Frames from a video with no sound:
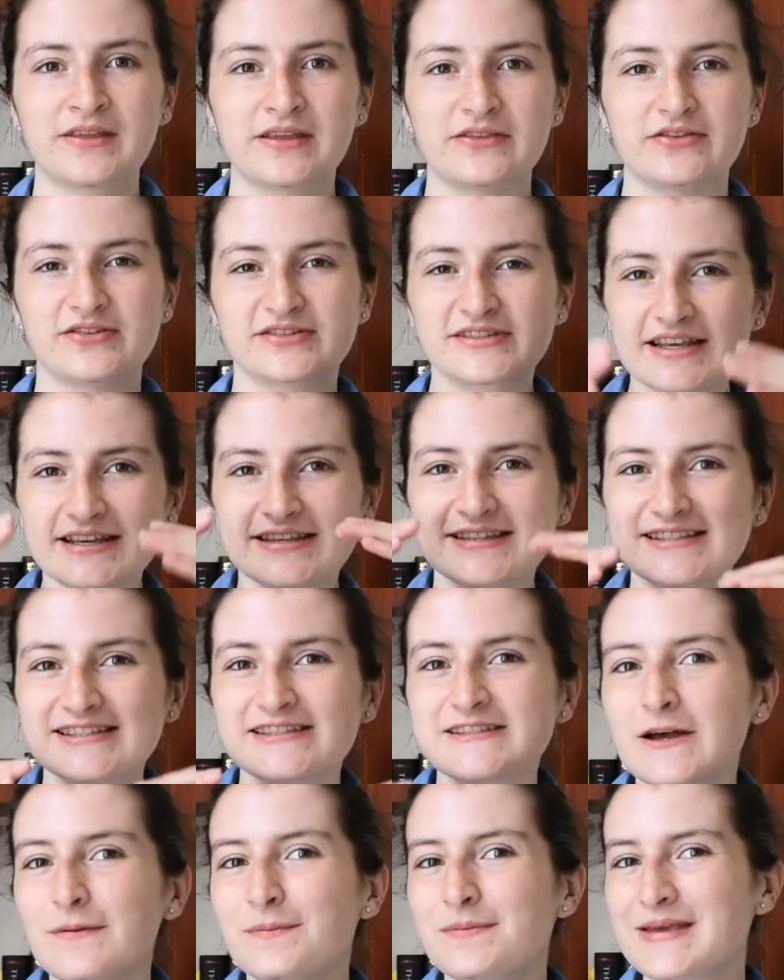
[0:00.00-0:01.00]
There's like
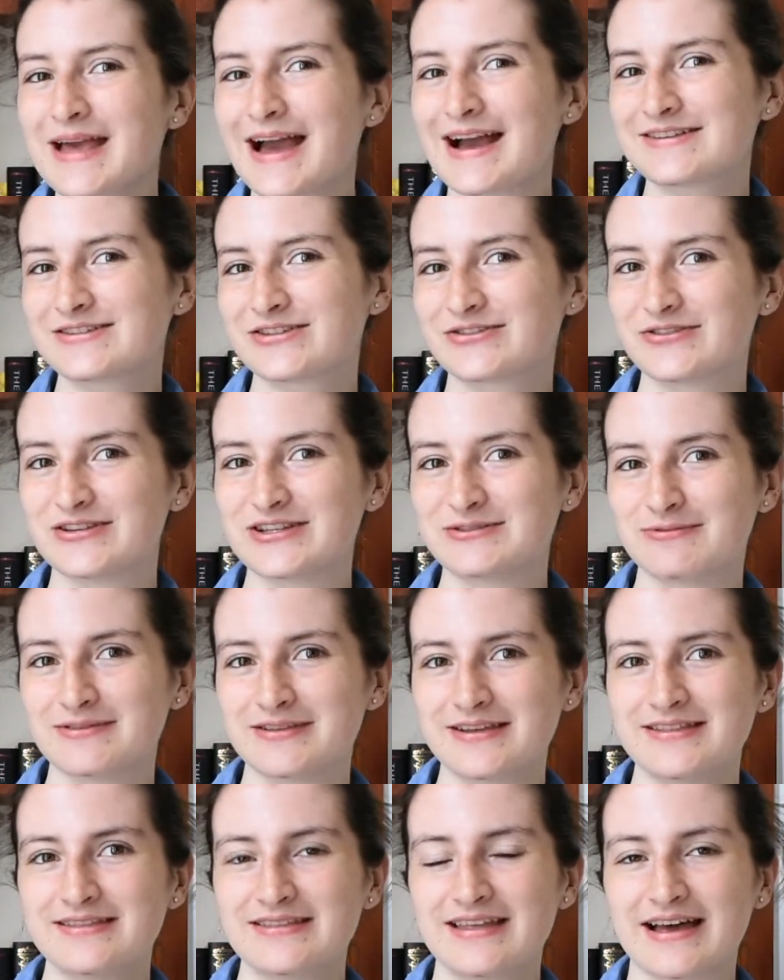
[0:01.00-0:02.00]
subcategories
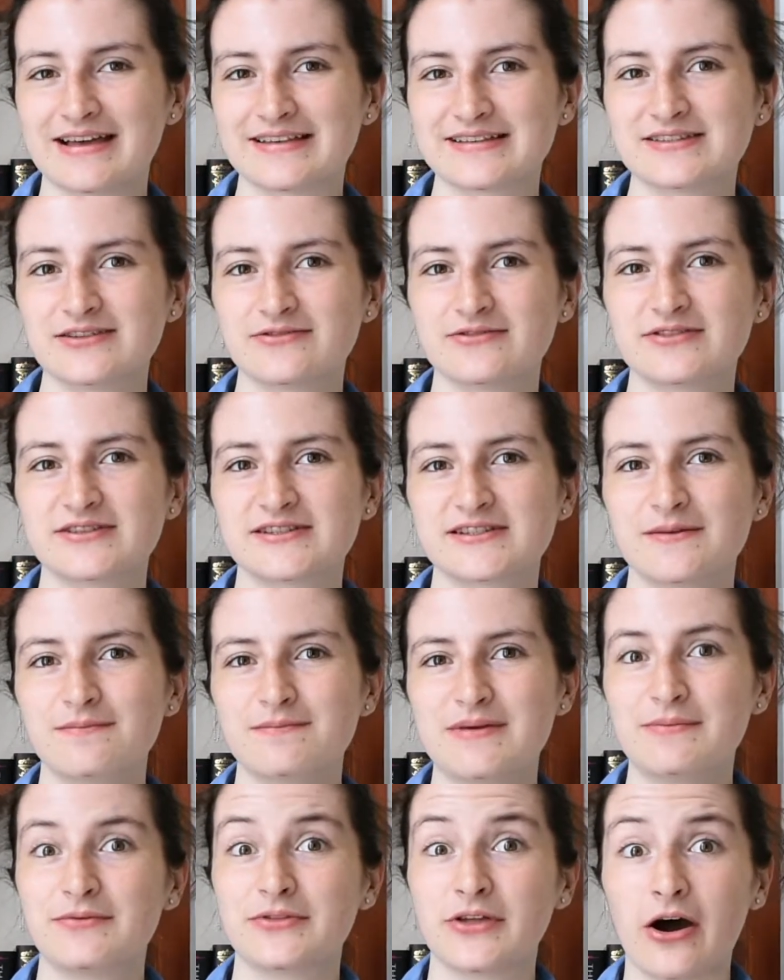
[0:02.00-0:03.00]
within that. So there's some
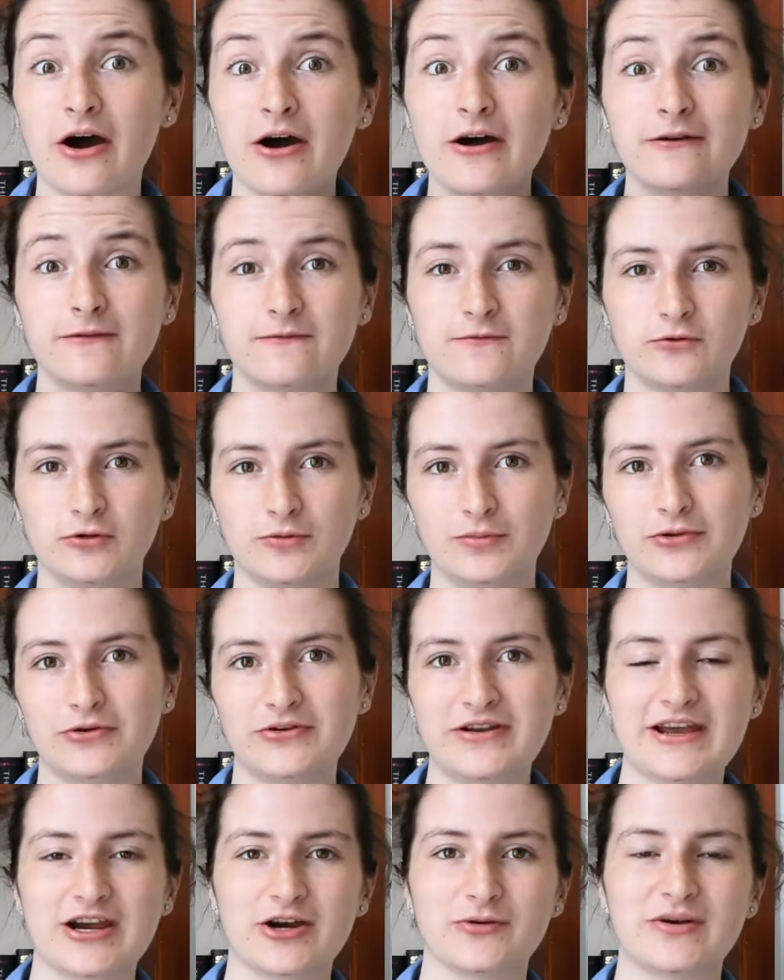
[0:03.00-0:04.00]
people that are
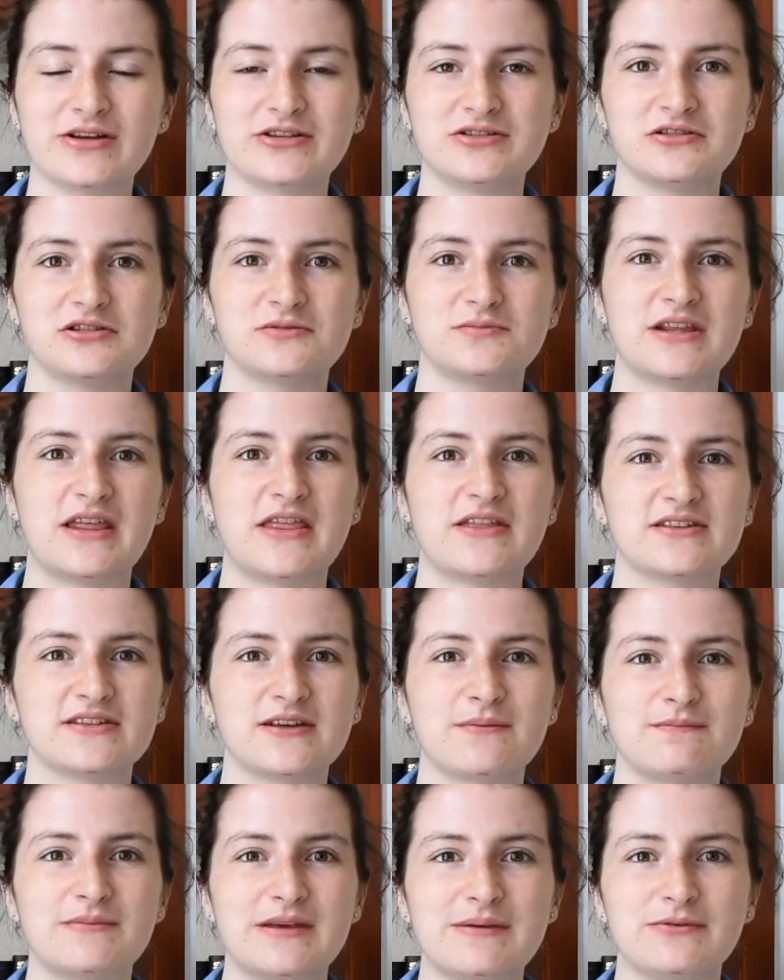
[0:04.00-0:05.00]
full-blown air witches, but then there's
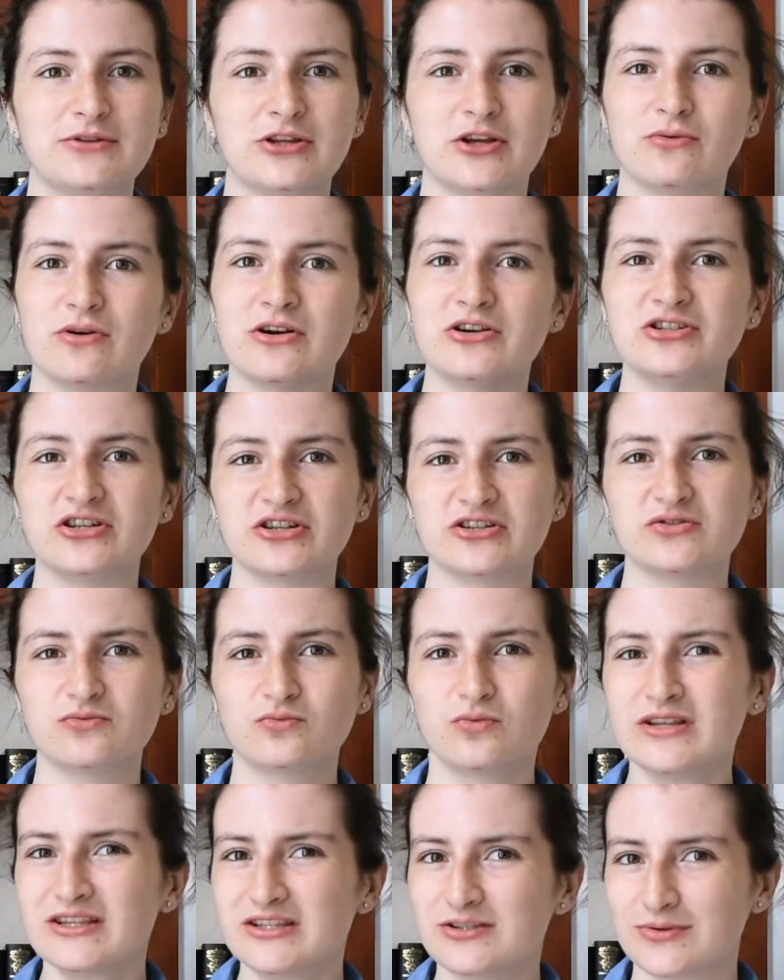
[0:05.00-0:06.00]
some people who are just
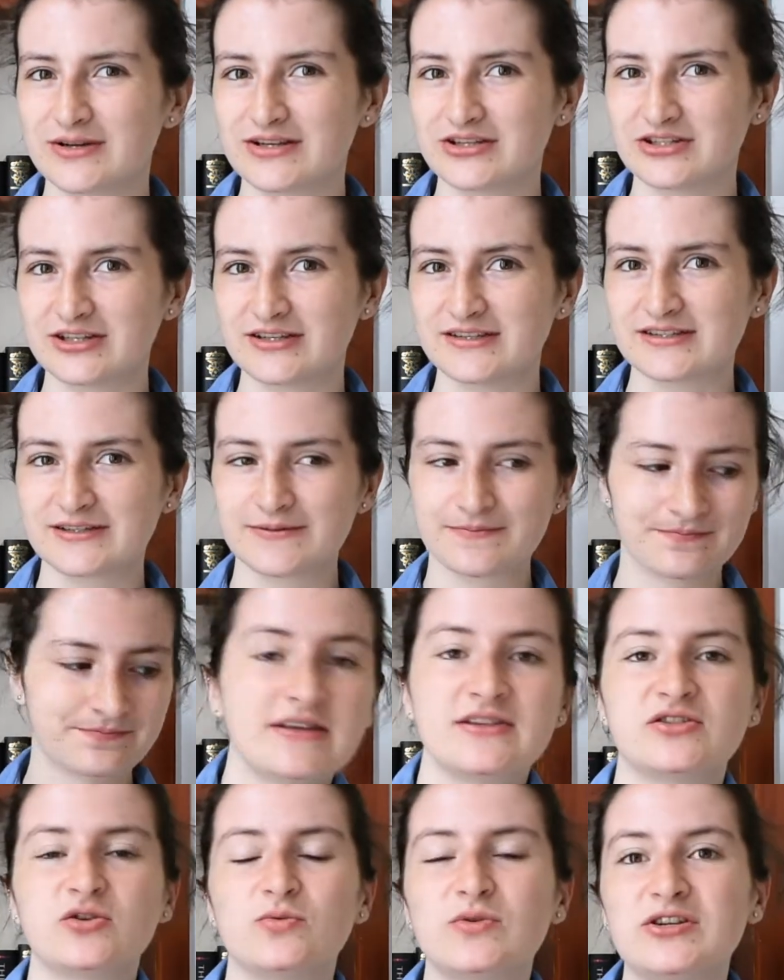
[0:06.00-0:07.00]
wind witches.
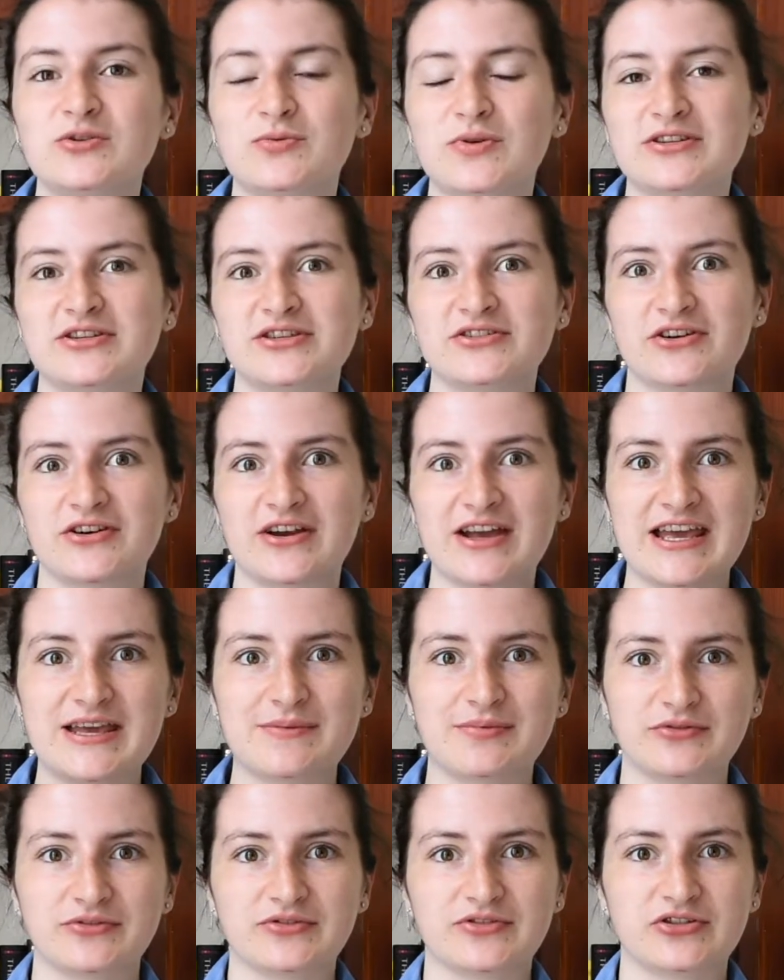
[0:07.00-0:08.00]
So wind witches are
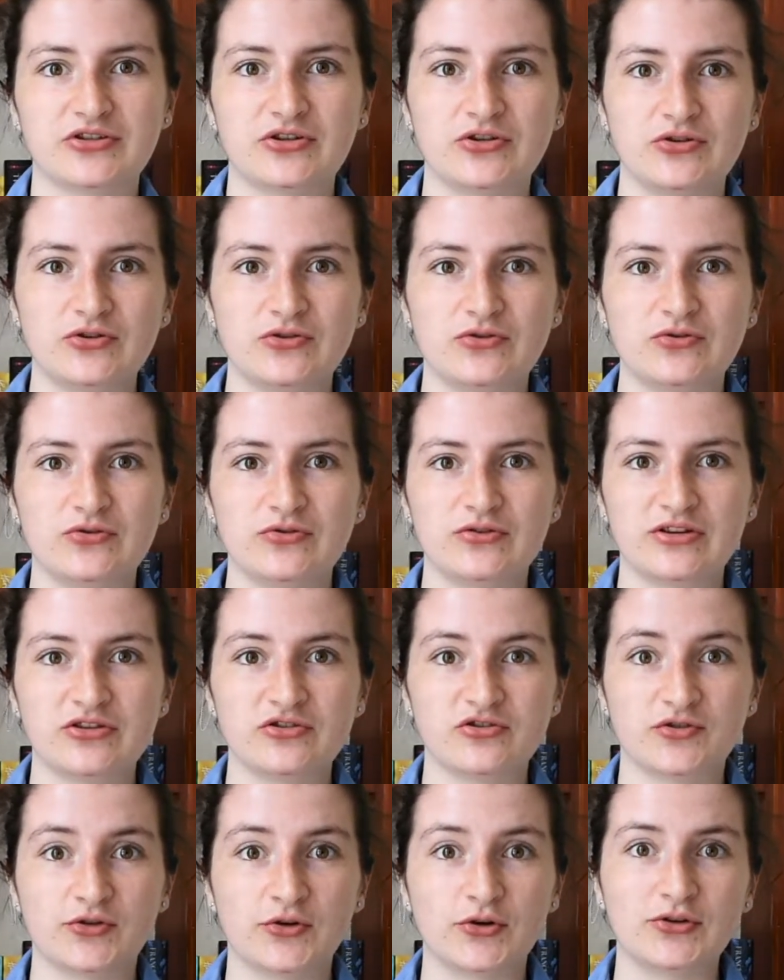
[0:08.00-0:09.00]
able to
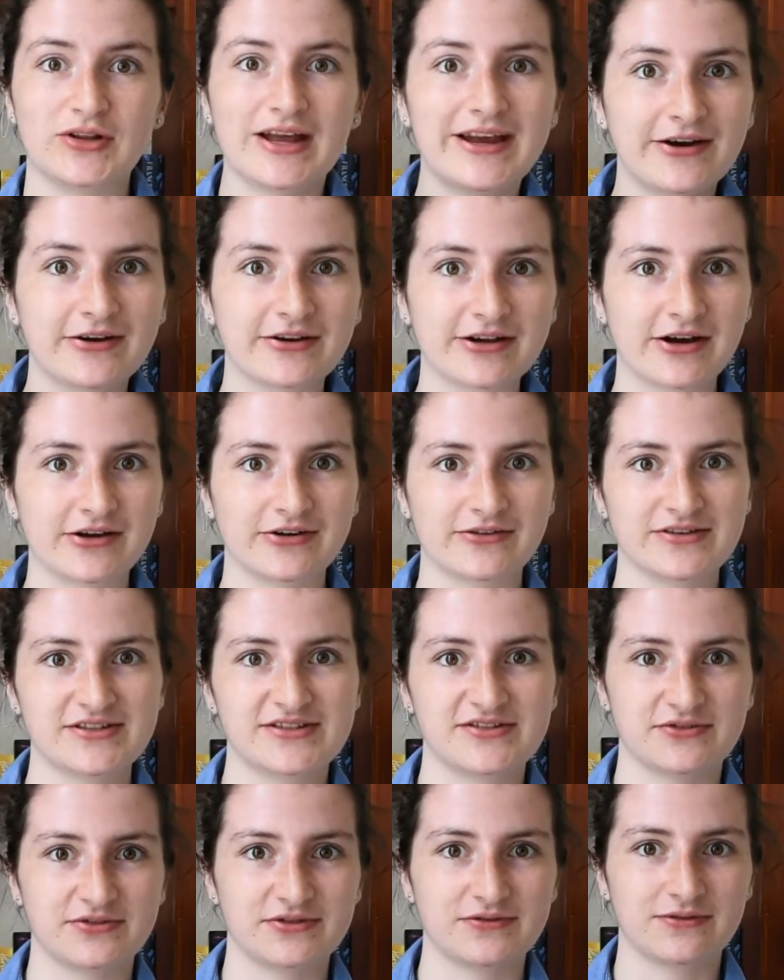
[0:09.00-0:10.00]
control air
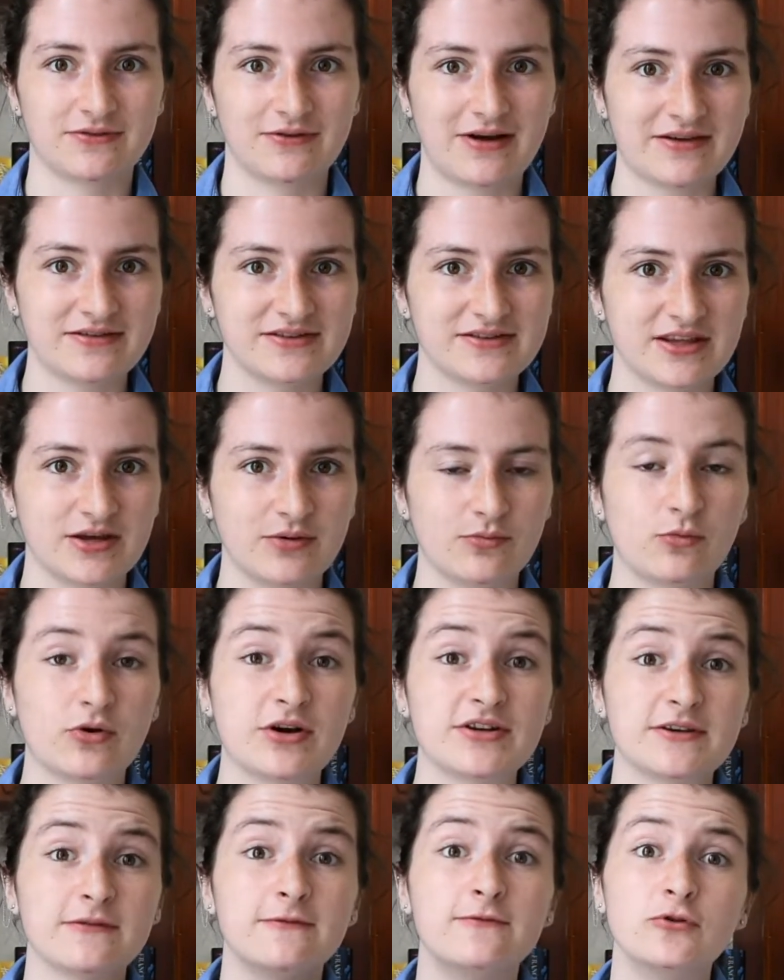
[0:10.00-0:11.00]
currents sort of around them,
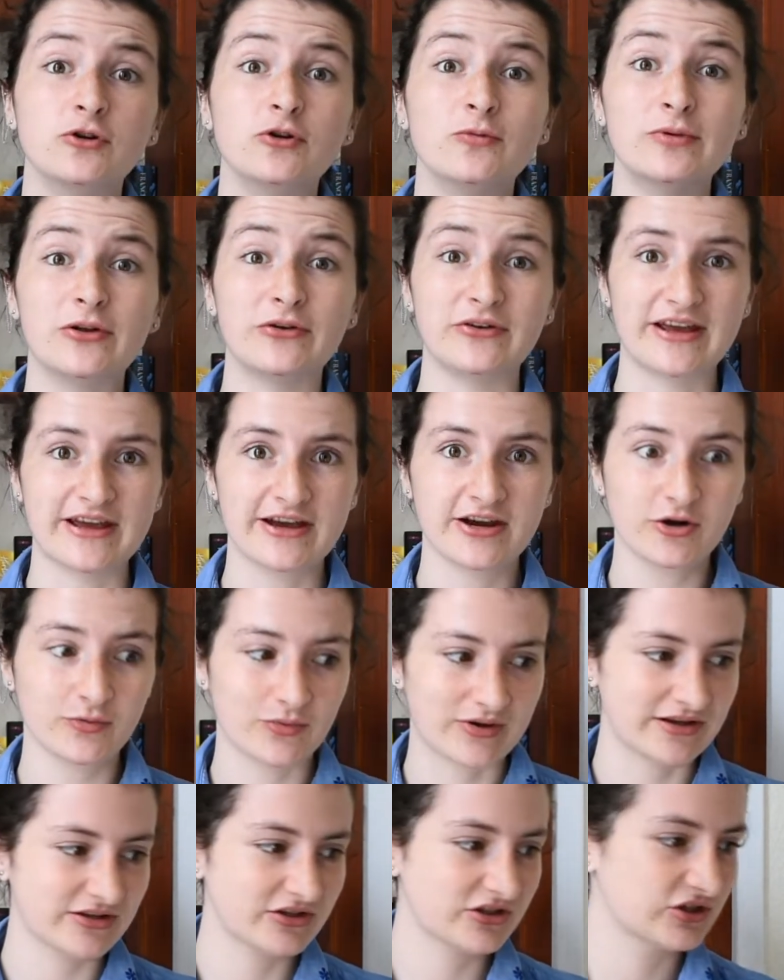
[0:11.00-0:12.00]
whereas a full-blown air
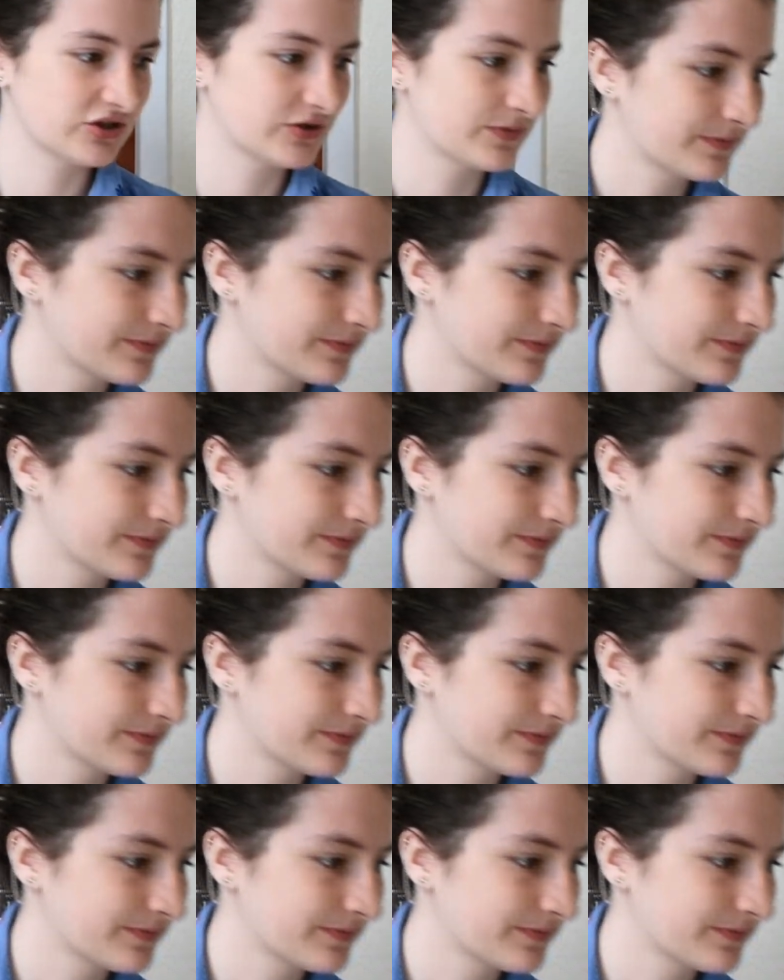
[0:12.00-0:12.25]
witch.